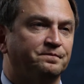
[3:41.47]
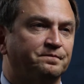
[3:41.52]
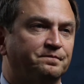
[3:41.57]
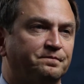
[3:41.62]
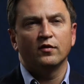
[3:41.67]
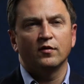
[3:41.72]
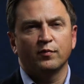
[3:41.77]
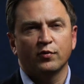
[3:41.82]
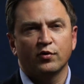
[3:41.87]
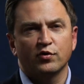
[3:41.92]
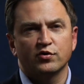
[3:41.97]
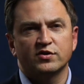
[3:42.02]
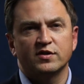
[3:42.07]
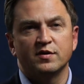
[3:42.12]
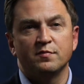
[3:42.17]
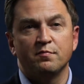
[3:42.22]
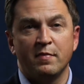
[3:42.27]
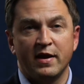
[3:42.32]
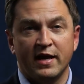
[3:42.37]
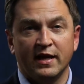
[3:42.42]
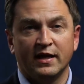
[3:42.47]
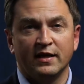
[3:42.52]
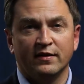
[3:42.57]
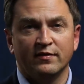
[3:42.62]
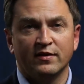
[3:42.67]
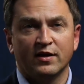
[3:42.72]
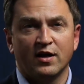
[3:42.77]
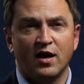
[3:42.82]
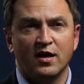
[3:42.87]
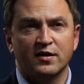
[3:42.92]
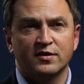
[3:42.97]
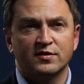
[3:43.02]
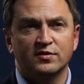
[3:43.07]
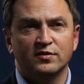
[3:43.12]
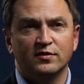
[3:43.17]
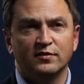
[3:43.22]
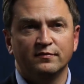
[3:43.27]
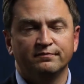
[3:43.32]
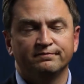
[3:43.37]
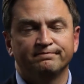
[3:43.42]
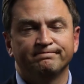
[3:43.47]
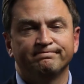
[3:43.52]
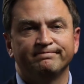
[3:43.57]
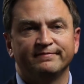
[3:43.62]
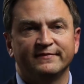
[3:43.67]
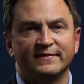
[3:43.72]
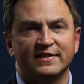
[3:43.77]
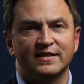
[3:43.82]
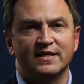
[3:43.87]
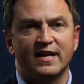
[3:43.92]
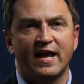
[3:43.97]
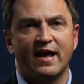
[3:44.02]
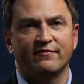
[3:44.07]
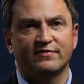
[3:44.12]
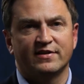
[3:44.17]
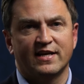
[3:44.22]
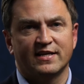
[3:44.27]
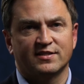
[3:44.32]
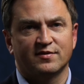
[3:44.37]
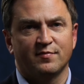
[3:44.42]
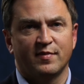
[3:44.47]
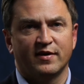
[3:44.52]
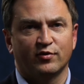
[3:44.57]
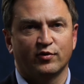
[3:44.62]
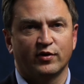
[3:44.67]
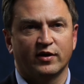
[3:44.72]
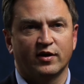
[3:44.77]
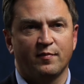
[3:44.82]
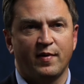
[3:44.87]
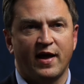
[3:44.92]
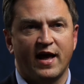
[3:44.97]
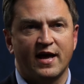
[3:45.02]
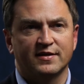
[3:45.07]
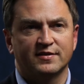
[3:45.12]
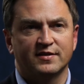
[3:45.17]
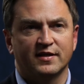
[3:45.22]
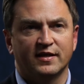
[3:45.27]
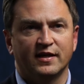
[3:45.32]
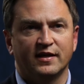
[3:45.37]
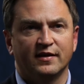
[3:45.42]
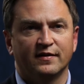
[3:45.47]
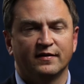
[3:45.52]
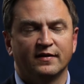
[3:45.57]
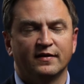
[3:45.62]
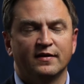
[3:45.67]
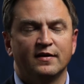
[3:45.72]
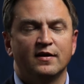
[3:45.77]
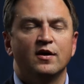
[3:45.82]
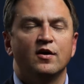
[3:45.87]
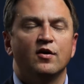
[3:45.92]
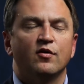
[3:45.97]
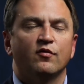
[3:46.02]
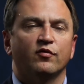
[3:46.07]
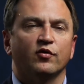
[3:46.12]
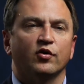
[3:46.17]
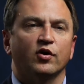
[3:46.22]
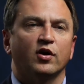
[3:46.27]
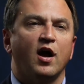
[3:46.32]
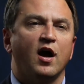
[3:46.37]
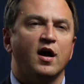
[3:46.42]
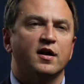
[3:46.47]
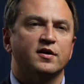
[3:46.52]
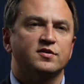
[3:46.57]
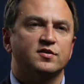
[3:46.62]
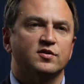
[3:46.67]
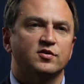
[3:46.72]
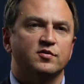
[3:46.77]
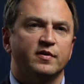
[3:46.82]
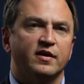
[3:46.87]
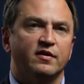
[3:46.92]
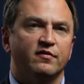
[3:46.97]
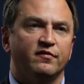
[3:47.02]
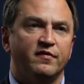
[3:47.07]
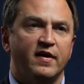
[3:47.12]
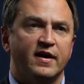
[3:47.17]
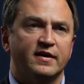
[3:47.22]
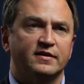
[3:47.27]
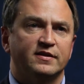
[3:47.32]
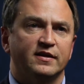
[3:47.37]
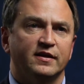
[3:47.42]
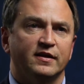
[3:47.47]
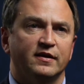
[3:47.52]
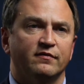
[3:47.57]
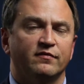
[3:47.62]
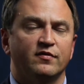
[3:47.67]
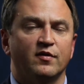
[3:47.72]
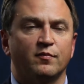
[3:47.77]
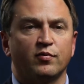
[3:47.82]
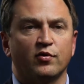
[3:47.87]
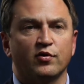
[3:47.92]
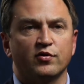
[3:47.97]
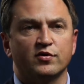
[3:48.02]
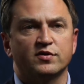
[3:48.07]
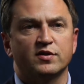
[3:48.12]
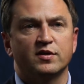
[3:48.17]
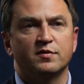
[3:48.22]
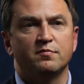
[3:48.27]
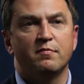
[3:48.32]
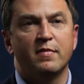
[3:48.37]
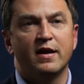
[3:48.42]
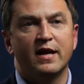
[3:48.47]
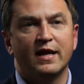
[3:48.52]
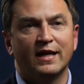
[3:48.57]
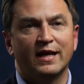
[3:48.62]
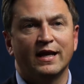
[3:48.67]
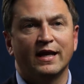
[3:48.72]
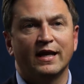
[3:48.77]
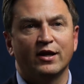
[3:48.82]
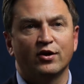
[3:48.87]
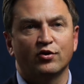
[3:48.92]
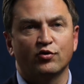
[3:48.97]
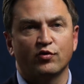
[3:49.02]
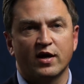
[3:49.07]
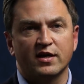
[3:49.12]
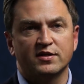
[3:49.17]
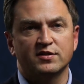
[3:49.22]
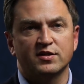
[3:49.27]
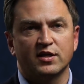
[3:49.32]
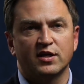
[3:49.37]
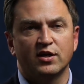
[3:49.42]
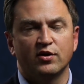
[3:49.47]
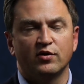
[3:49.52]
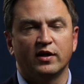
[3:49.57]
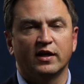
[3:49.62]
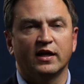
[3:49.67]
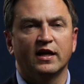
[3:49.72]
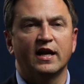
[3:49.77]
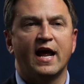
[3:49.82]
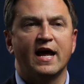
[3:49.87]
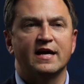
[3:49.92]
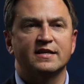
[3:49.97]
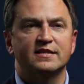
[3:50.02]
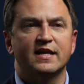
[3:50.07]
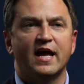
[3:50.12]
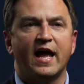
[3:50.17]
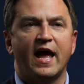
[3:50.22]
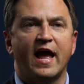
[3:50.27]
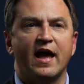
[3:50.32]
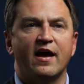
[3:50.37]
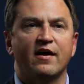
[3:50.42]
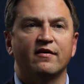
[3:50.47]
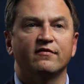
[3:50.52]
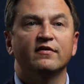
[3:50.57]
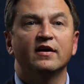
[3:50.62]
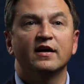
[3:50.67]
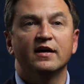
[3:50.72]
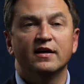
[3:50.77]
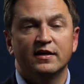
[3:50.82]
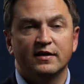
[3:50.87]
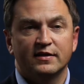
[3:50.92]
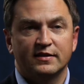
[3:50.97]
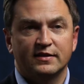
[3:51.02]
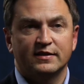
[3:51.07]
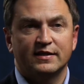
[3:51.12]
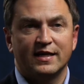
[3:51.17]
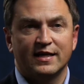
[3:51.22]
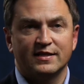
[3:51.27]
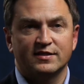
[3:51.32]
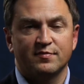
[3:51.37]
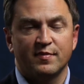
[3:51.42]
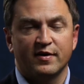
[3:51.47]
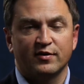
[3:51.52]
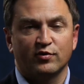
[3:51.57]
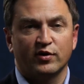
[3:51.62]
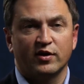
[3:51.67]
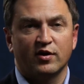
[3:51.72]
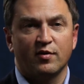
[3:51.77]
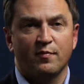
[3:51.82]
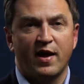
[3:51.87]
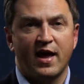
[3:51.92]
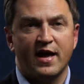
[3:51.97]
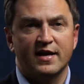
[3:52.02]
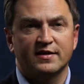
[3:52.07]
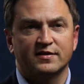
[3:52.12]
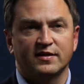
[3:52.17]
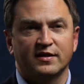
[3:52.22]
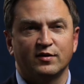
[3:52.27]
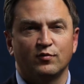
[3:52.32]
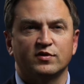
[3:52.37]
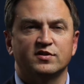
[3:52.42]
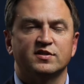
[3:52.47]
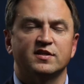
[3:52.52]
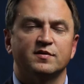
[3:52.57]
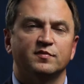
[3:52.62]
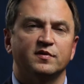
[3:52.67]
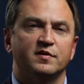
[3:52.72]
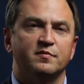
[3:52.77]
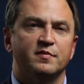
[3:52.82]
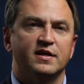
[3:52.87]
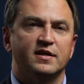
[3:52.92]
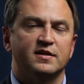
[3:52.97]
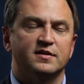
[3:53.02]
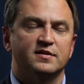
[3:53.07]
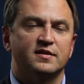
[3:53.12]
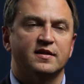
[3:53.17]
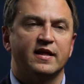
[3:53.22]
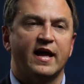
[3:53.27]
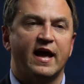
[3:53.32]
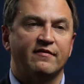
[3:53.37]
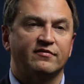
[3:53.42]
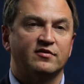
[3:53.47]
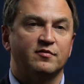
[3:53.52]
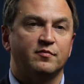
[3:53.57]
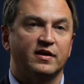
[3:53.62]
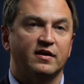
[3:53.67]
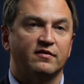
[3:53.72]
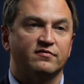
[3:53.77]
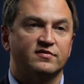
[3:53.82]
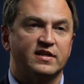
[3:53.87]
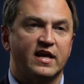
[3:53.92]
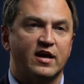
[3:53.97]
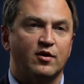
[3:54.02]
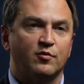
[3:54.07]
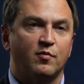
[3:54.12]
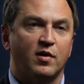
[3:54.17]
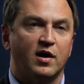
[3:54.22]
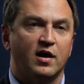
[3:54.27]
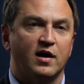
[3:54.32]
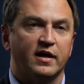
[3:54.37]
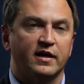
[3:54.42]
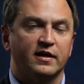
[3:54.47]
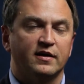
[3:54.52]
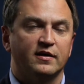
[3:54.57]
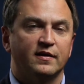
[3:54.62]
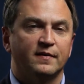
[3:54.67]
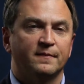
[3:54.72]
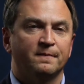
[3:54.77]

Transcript: The person making the codicil didn't have testamentary capacity. For a codicil to be effective, the person making it or executing it has to have testamentary capacity, which simply means they have to be of sound mind.